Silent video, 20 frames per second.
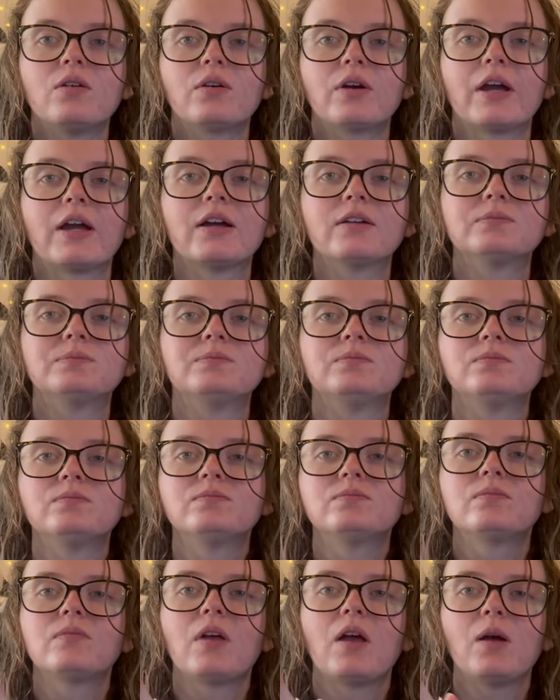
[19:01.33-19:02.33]
Okay,
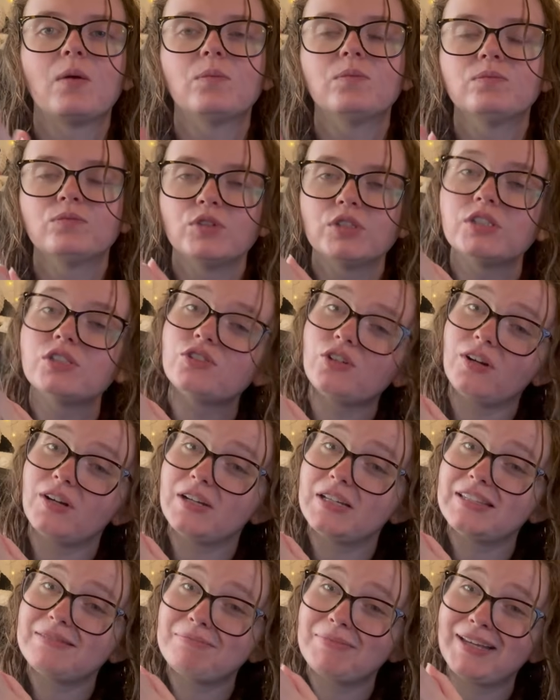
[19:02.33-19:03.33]
I'm really
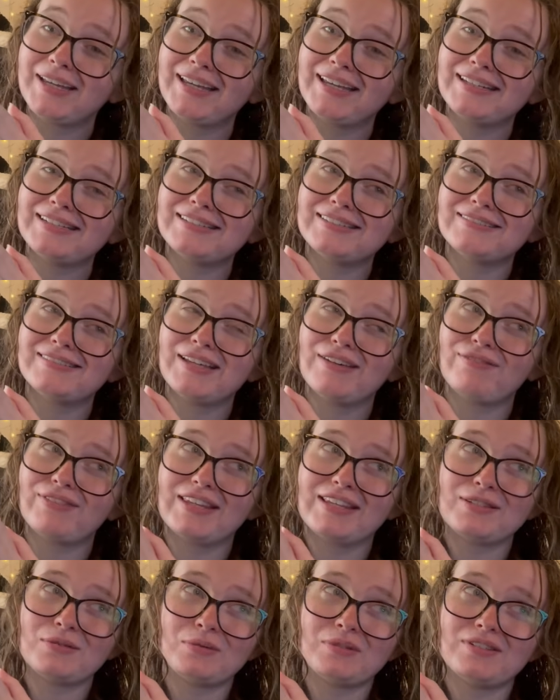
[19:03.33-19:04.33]
sorry, but if
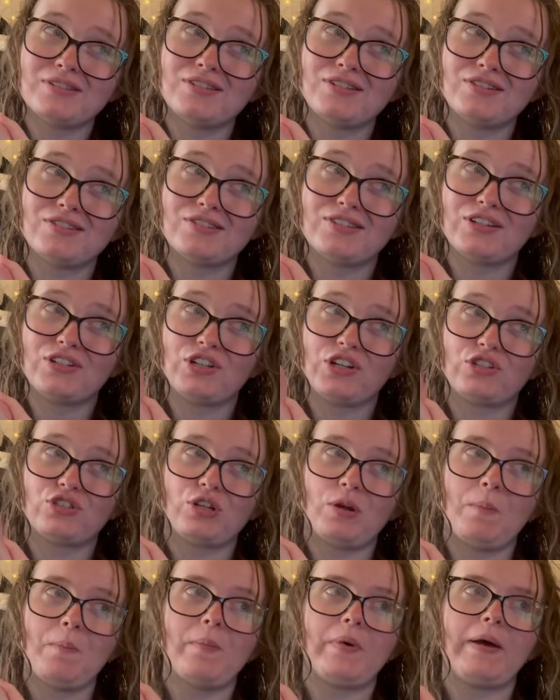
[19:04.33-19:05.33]
this was your
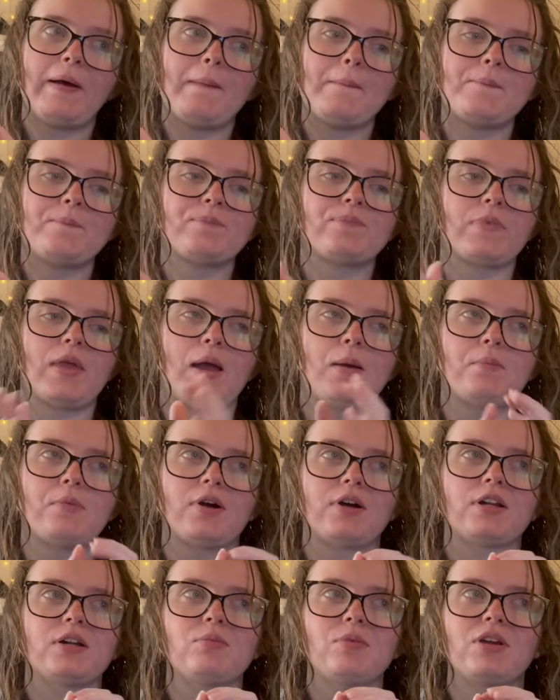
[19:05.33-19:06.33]
suggestion, but I'm
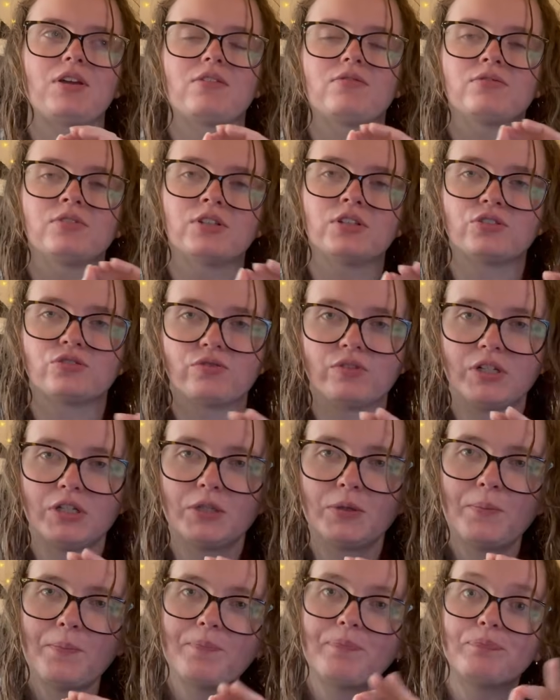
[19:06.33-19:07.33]
not gonna make it for this
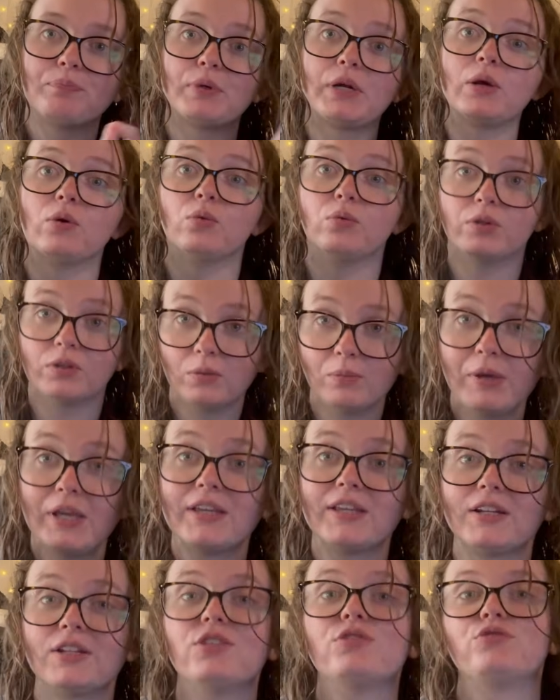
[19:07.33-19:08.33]
video. But I will
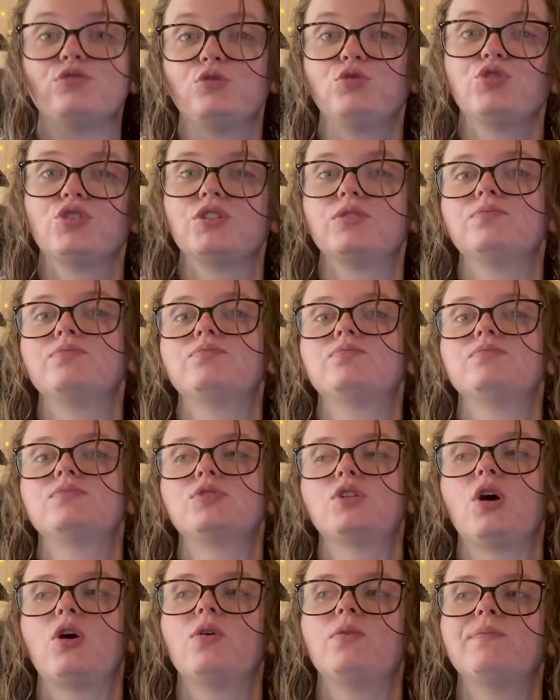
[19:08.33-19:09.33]
make it in the future,
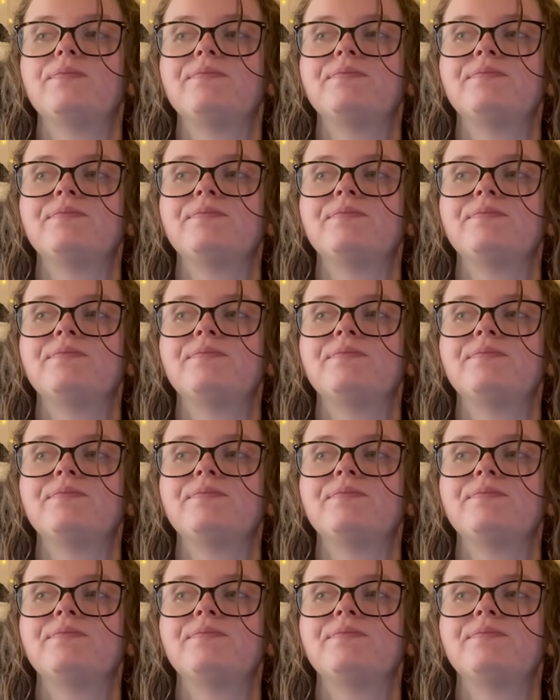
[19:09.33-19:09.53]
so